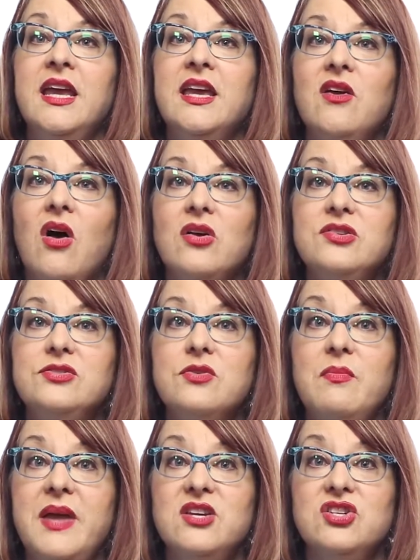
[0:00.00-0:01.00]
It
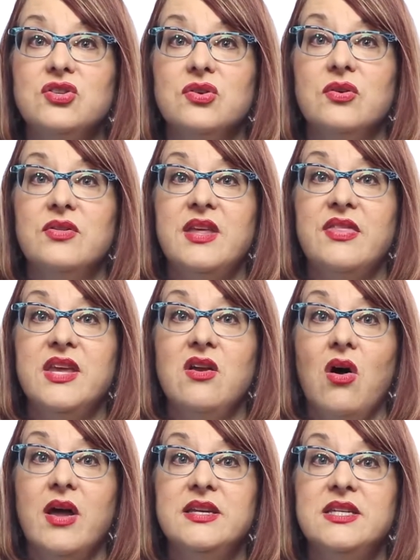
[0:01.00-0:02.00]
also makes sure that
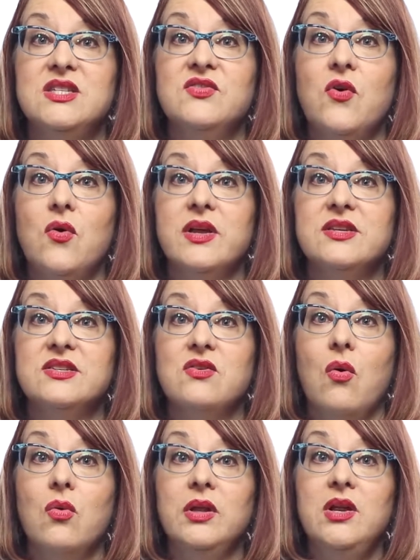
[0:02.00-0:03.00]
the audit is
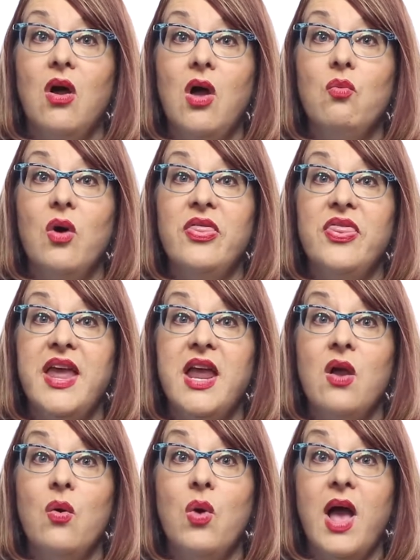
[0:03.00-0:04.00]
focused only on what
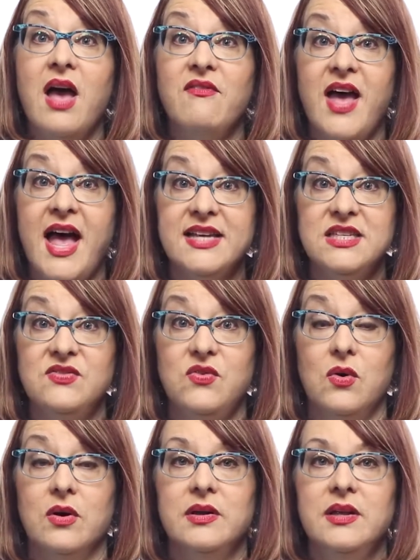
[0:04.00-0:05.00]
they have asked
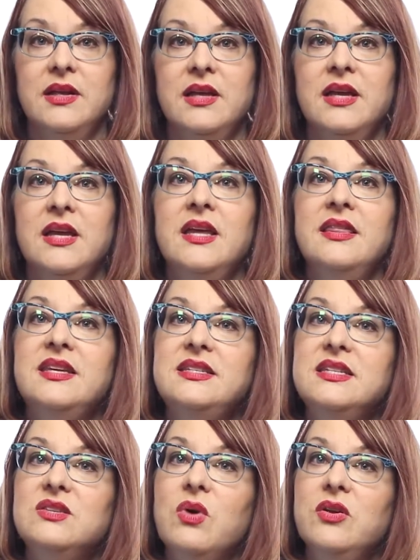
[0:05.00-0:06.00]
for.
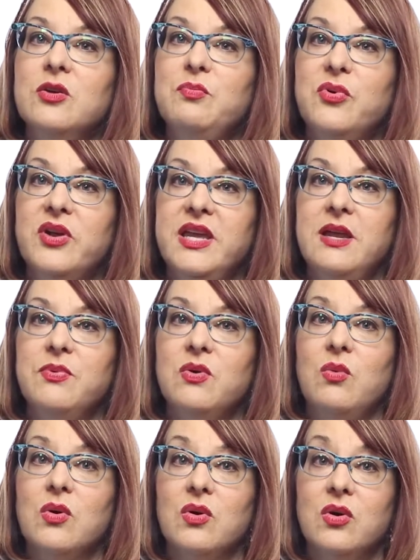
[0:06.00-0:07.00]
This is where your
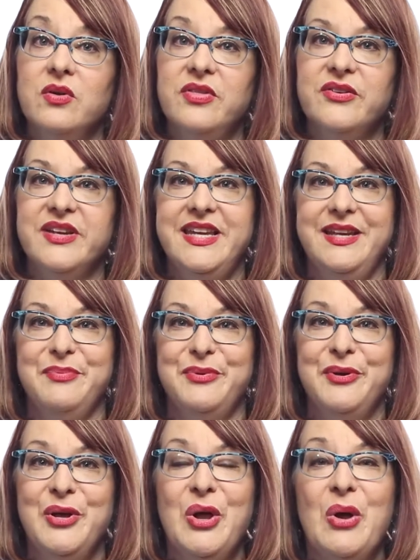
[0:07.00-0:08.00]
bookkeeper will earn their keep.
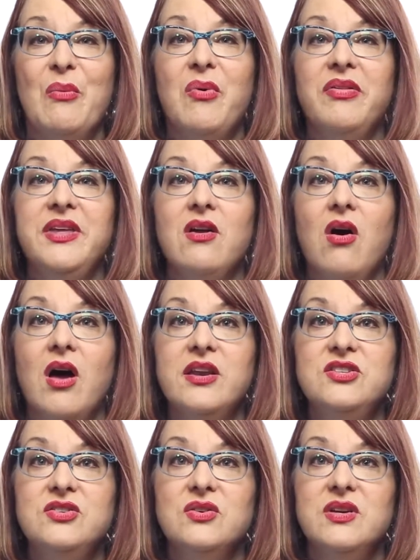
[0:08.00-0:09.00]
While the
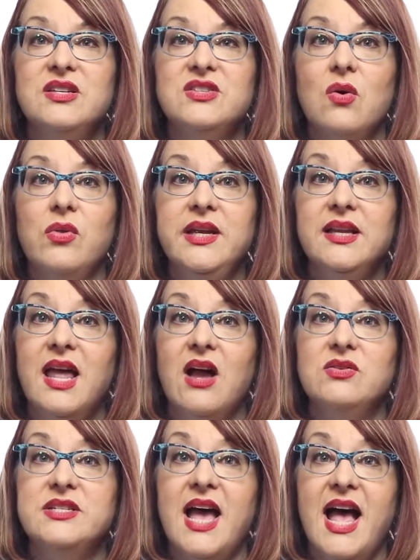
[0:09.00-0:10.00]
auditor is only
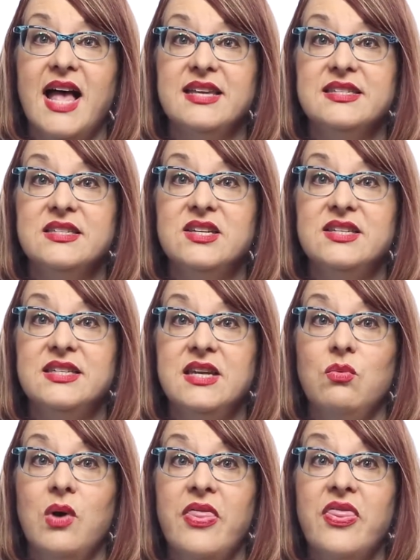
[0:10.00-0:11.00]
allowed to ask to
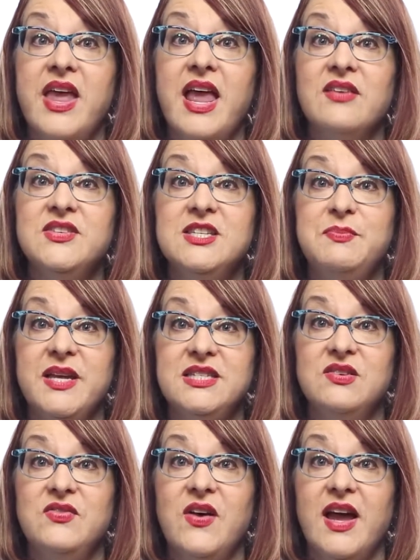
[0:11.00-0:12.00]
see what they have
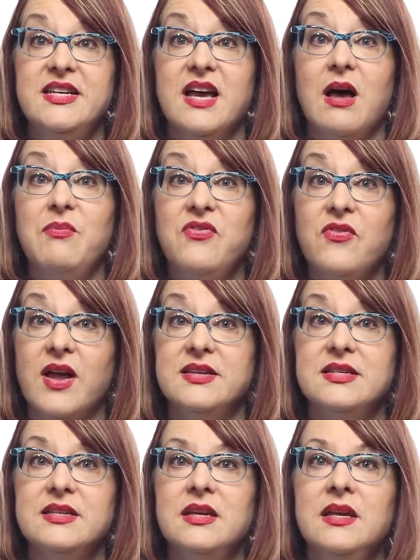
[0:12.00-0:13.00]
specified up
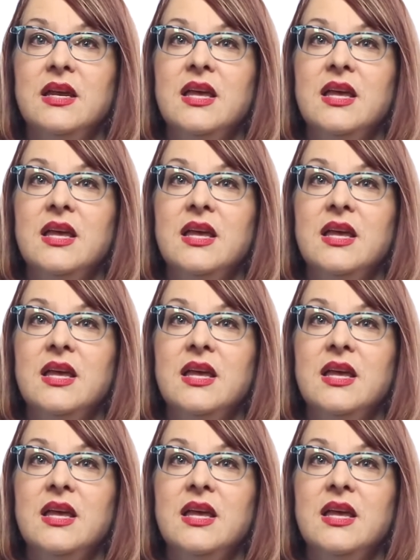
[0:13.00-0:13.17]
front,